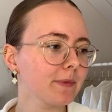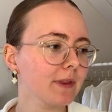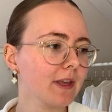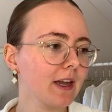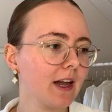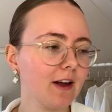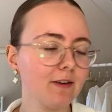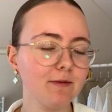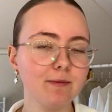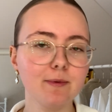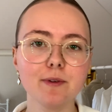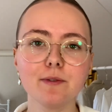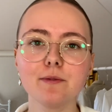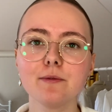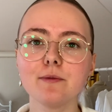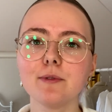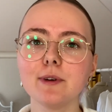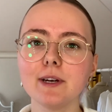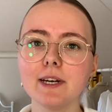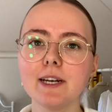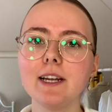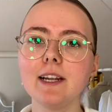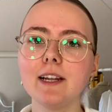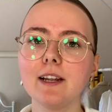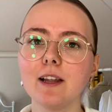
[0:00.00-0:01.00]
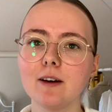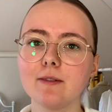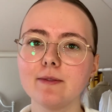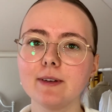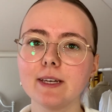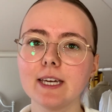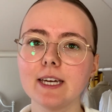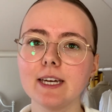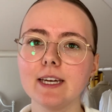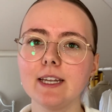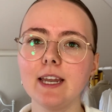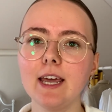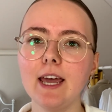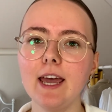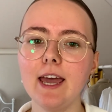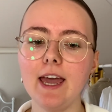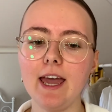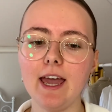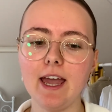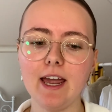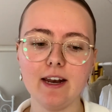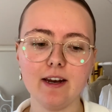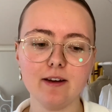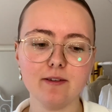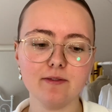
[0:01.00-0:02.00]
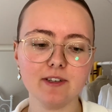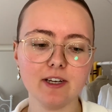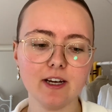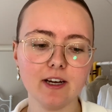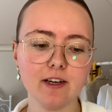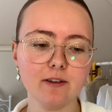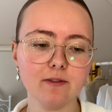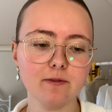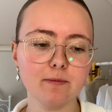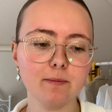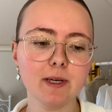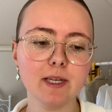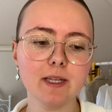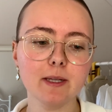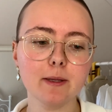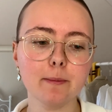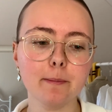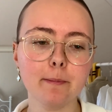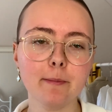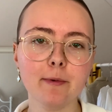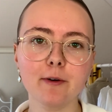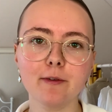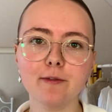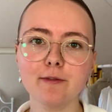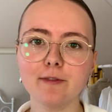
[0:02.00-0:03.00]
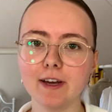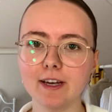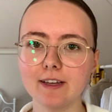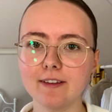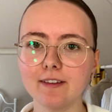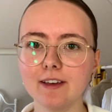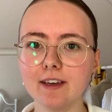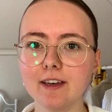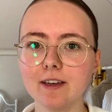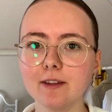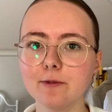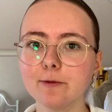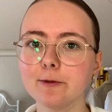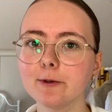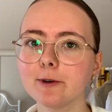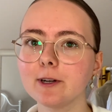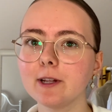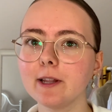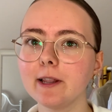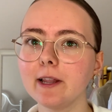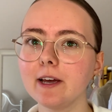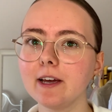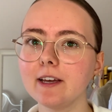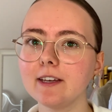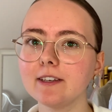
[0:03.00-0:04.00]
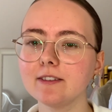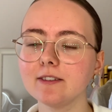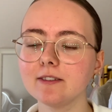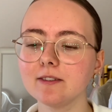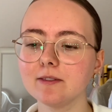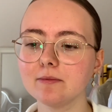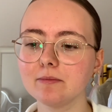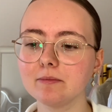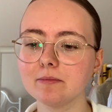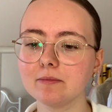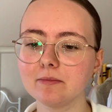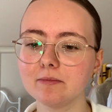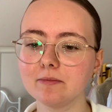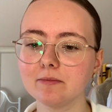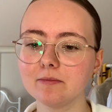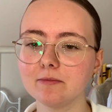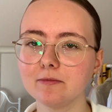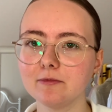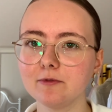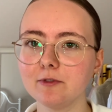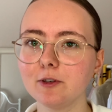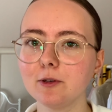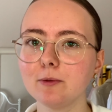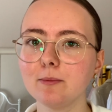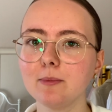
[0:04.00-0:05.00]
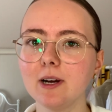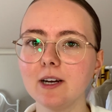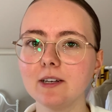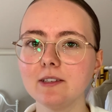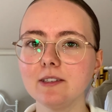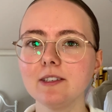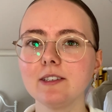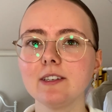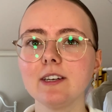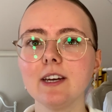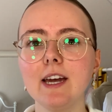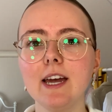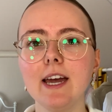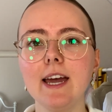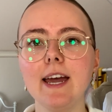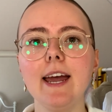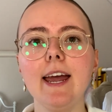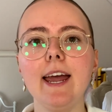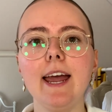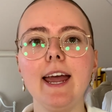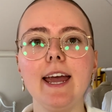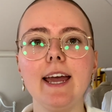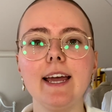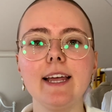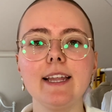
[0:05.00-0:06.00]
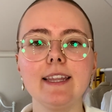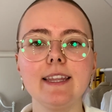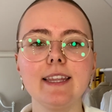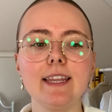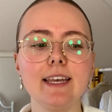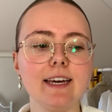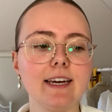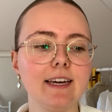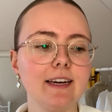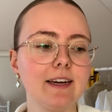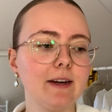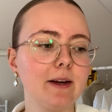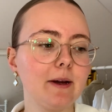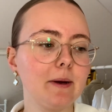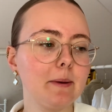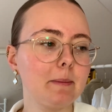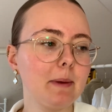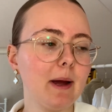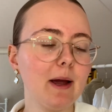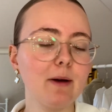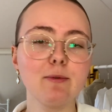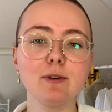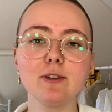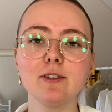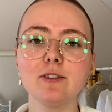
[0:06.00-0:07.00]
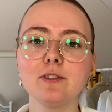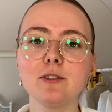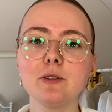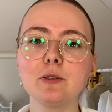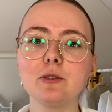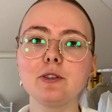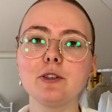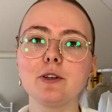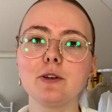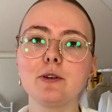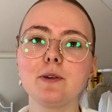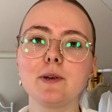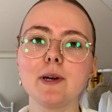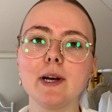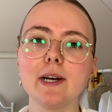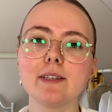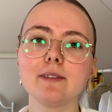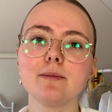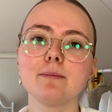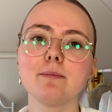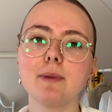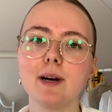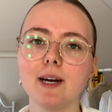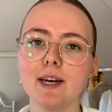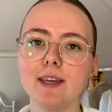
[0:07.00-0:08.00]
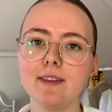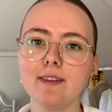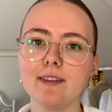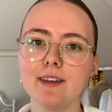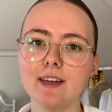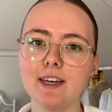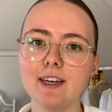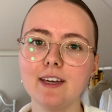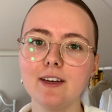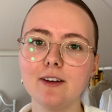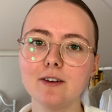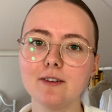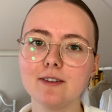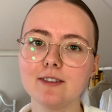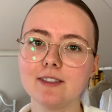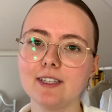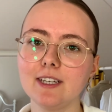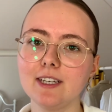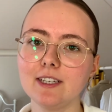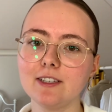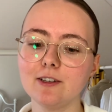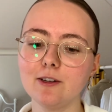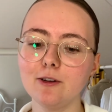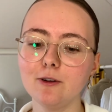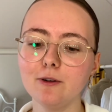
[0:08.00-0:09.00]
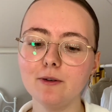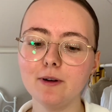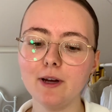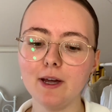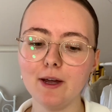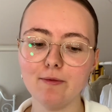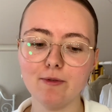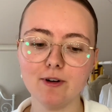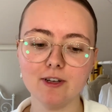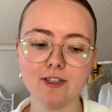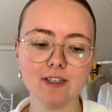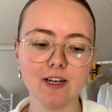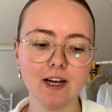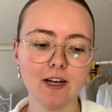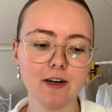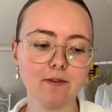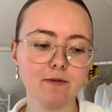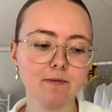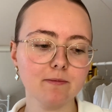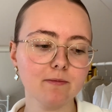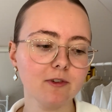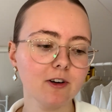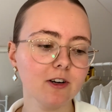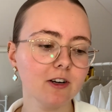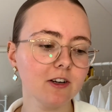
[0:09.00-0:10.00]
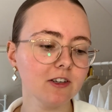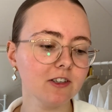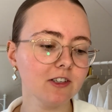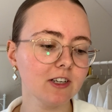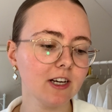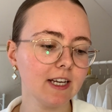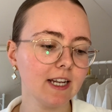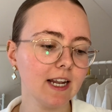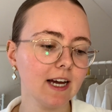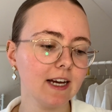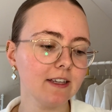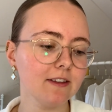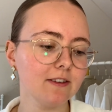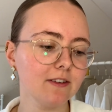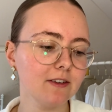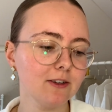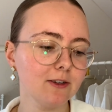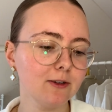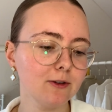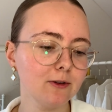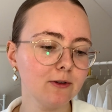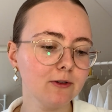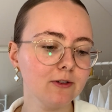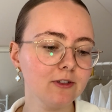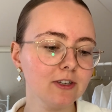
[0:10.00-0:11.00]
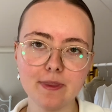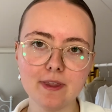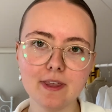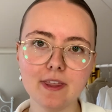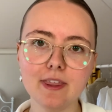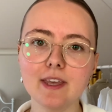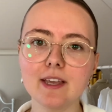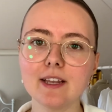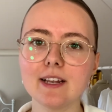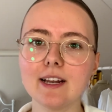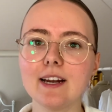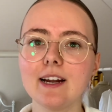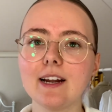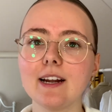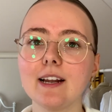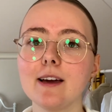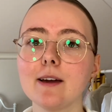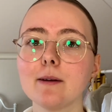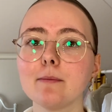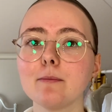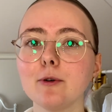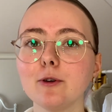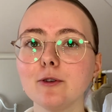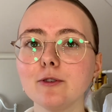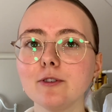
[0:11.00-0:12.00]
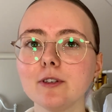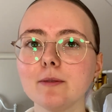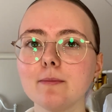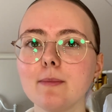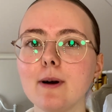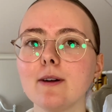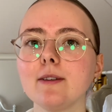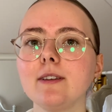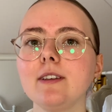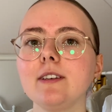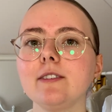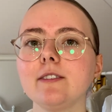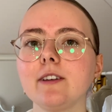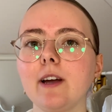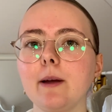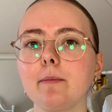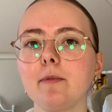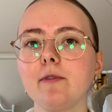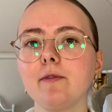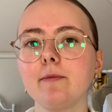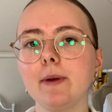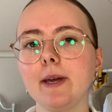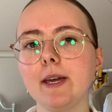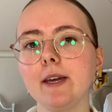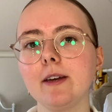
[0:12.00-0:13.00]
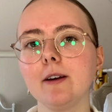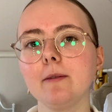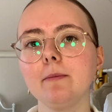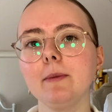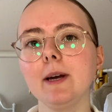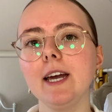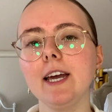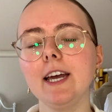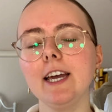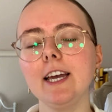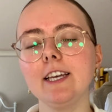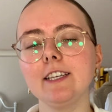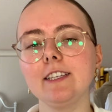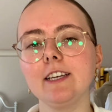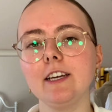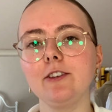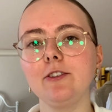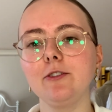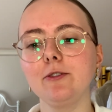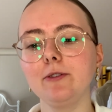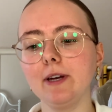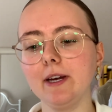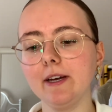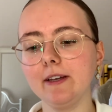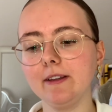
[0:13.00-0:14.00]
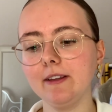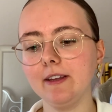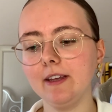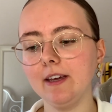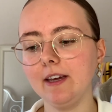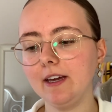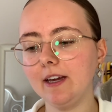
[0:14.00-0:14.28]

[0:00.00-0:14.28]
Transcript: I've been really loving it, and I've kind of been perfecting it for the last few months. And I wanted to show you guys my take on this look and what kind of products I like to use. The thing that I like most about this type of makeup is that you can